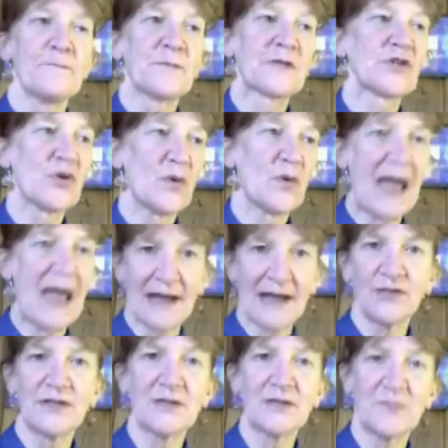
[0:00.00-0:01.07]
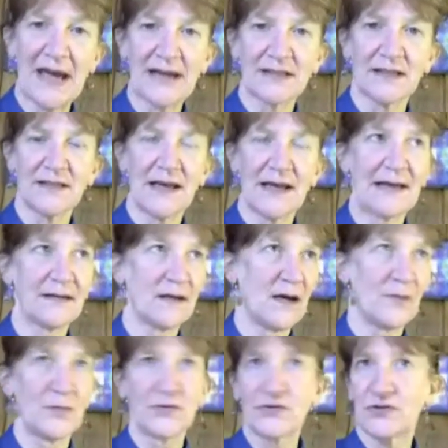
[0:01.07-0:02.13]
So how do you get back to that
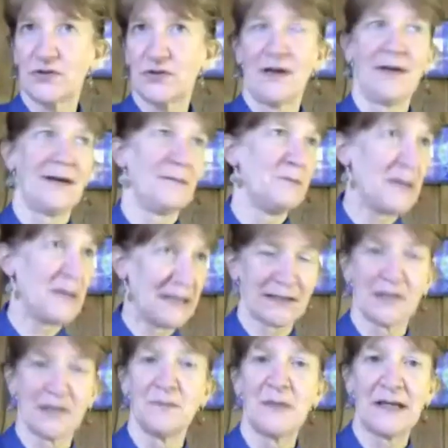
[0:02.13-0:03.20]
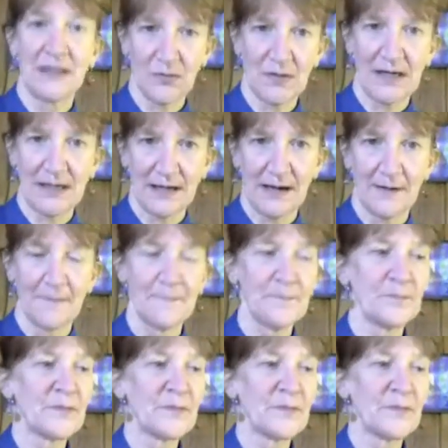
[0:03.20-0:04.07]
almost minute to minute right now?